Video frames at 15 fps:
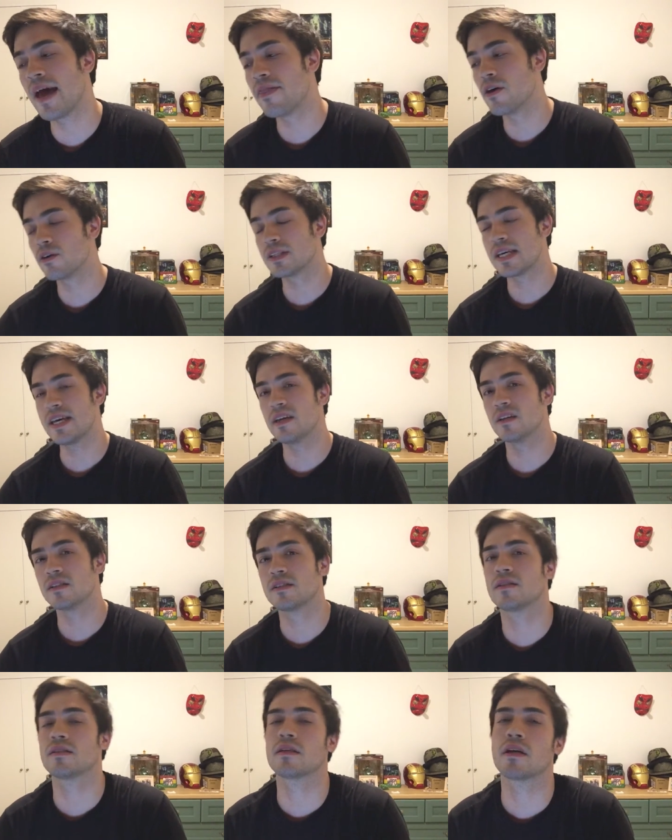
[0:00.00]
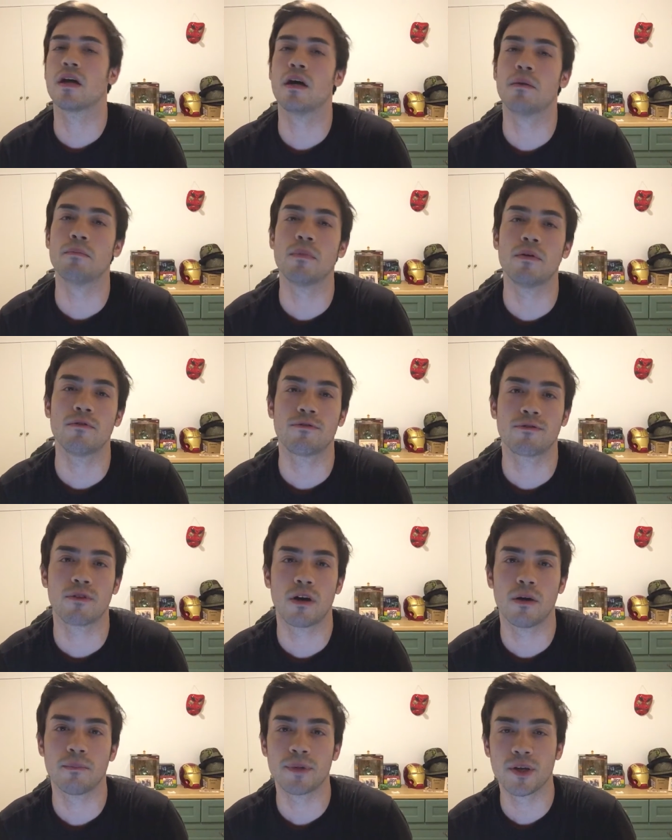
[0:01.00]
and those heals come
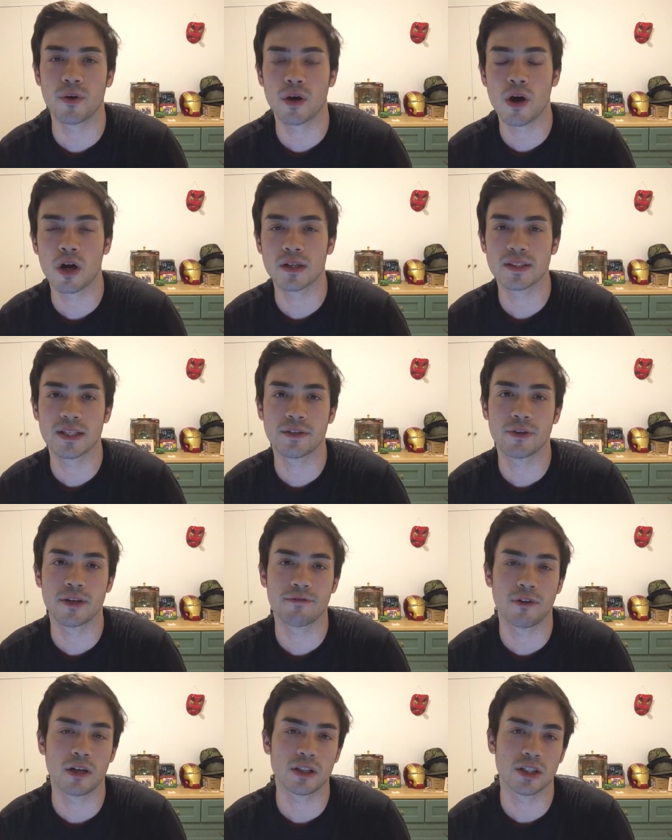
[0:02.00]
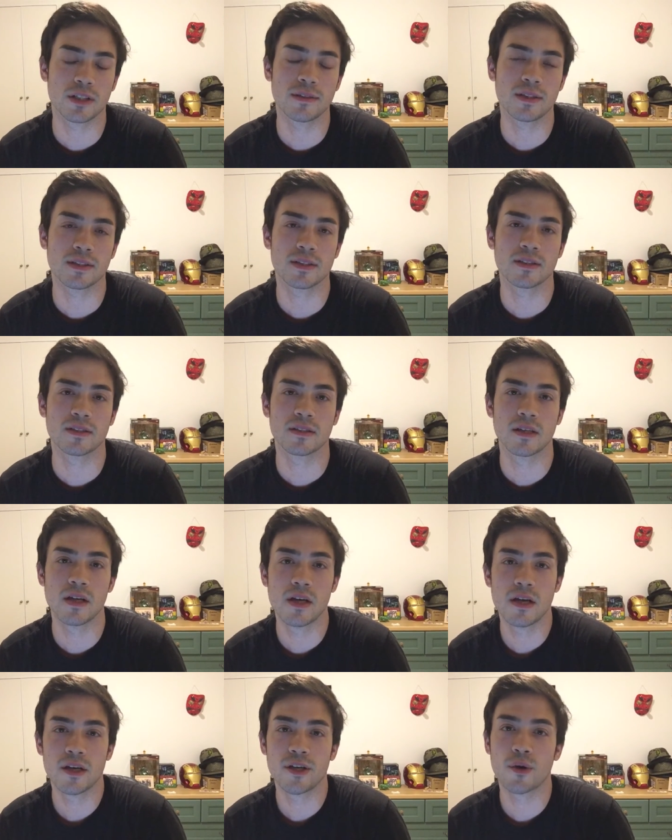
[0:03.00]
from your auxiliary function. This is
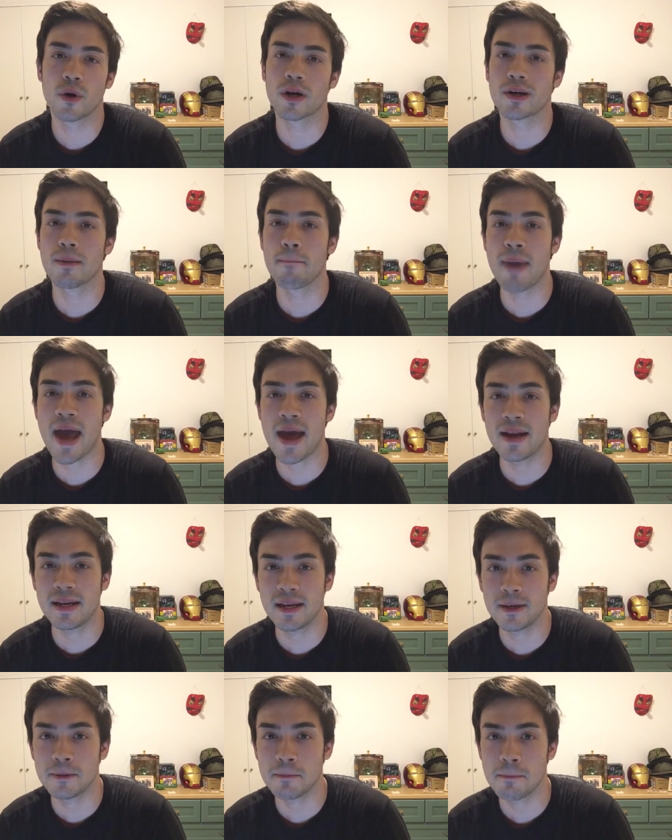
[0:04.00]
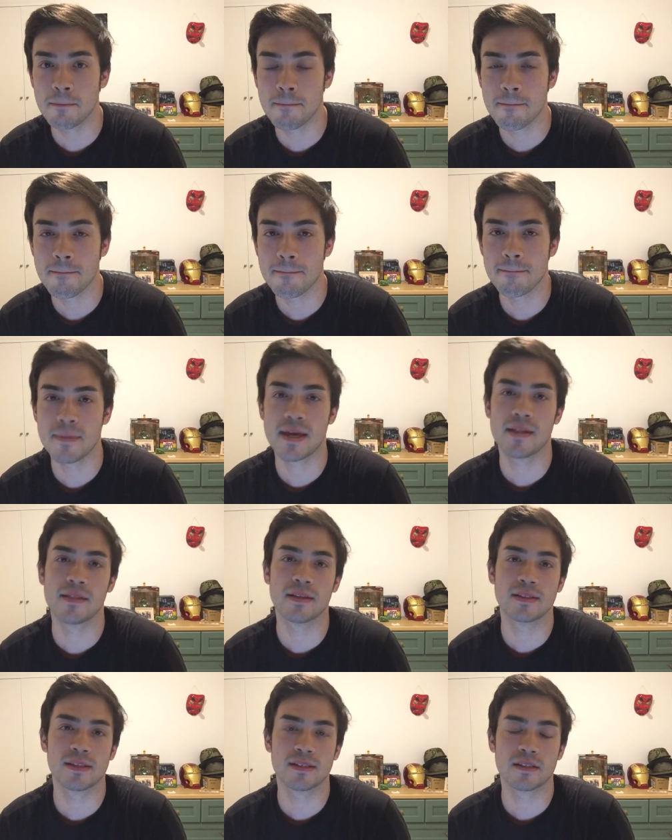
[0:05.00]
your companion in
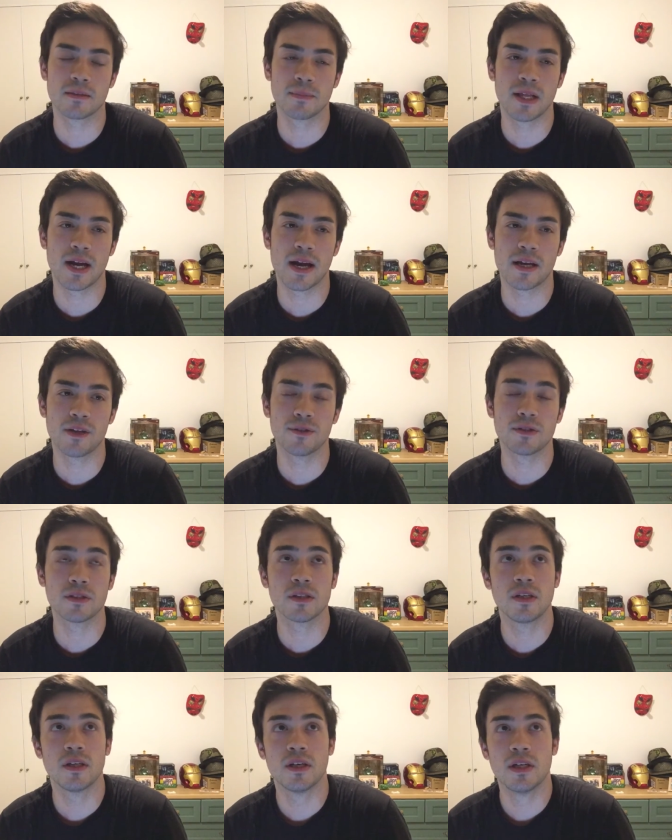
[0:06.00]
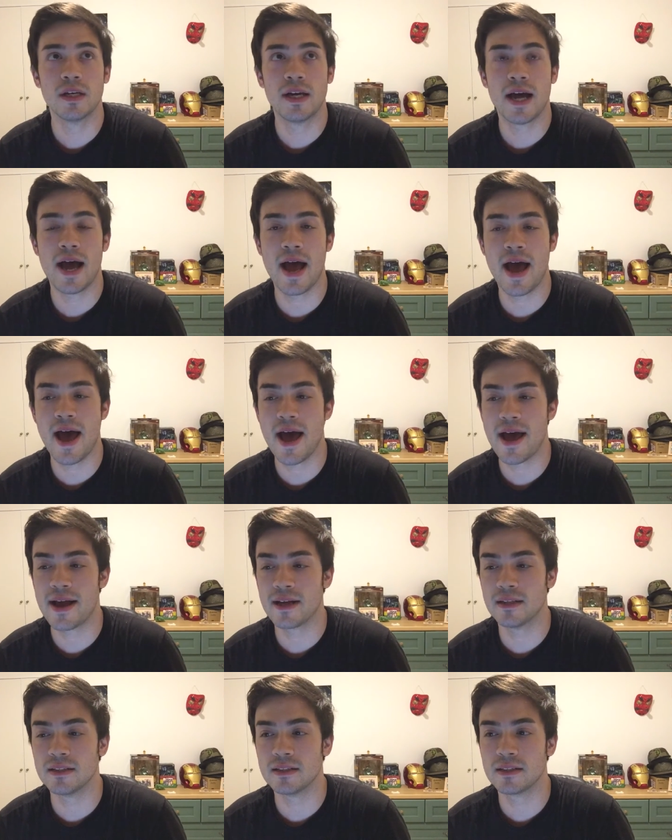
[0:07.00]
the system that I use,
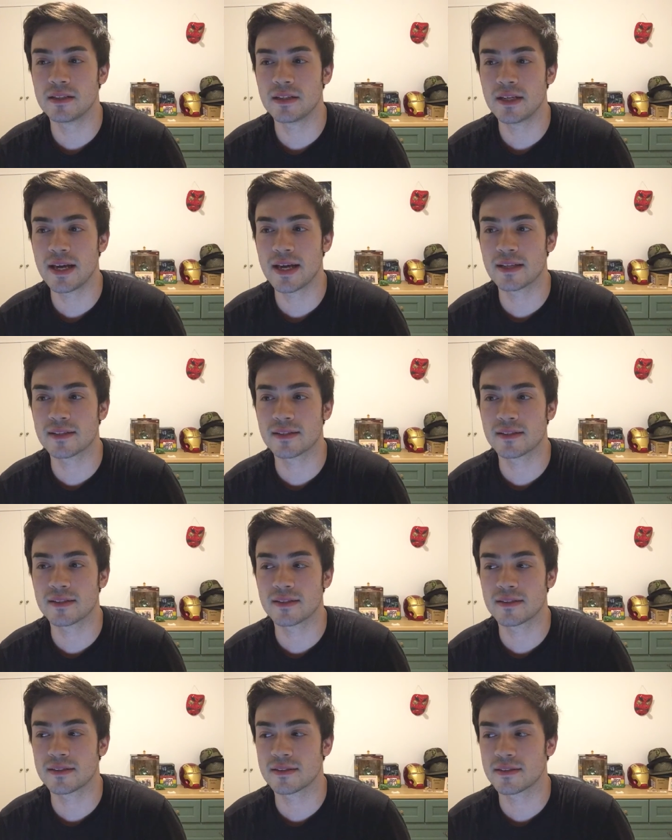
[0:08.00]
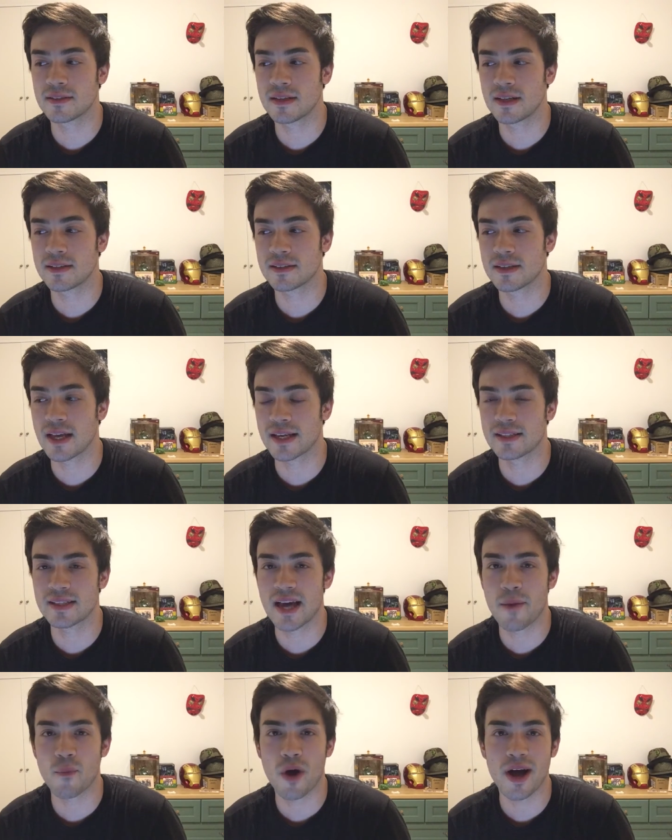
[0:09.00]
and it's it's like
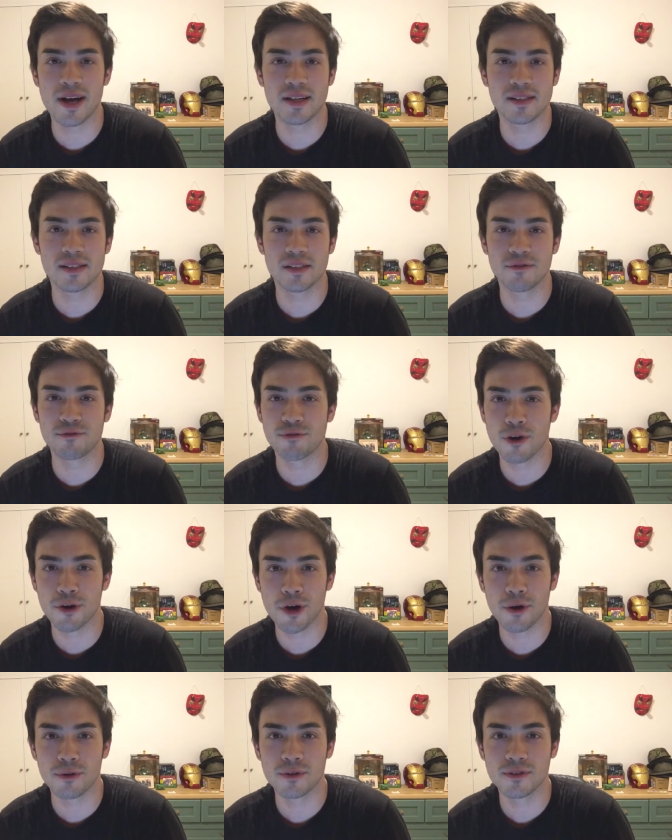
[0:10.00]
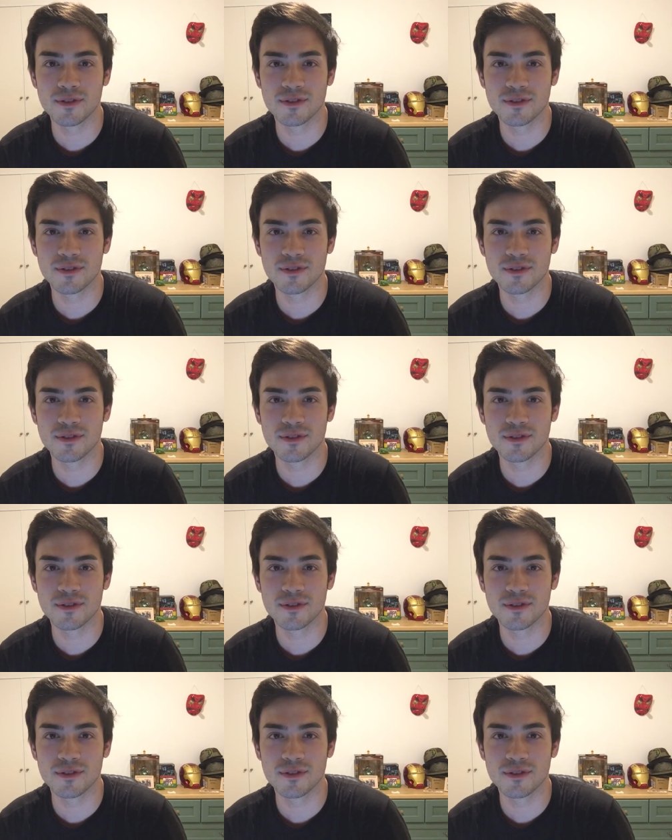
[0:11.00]
Samwise and Frodo,